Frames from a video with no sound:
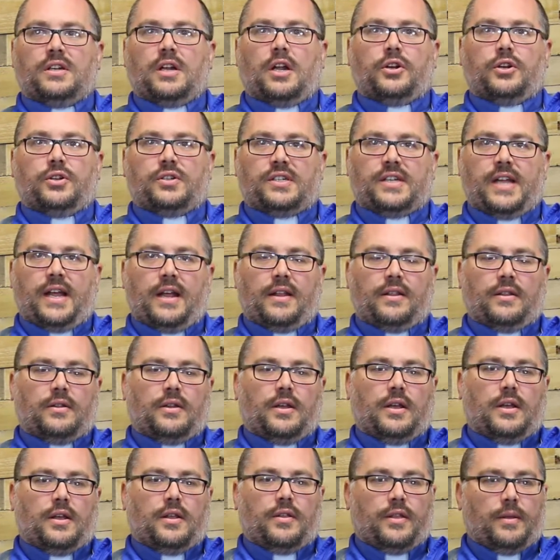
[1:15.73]
understand
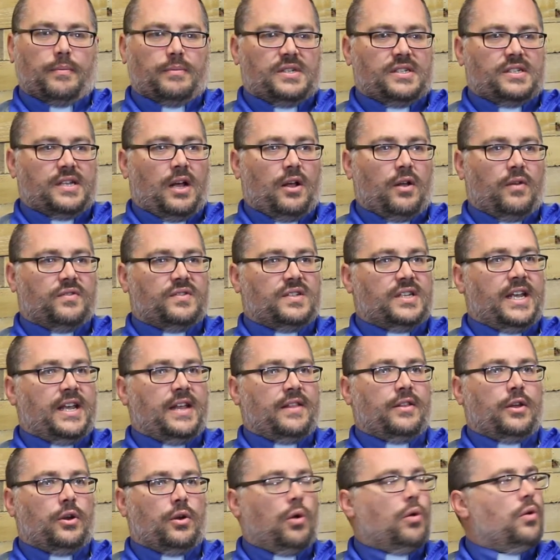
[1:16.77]
themselves
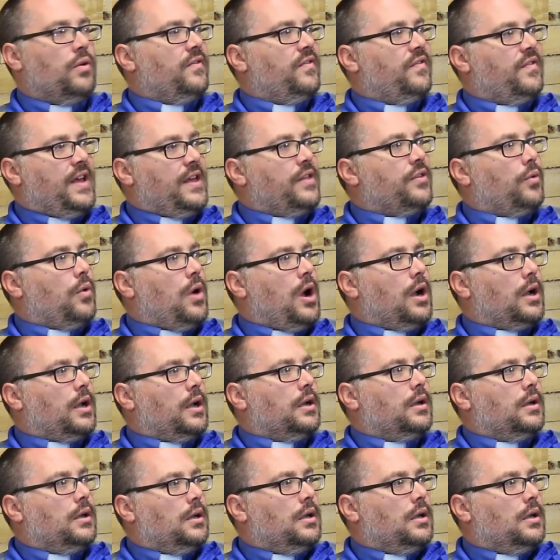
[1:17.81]
in their own faith walk.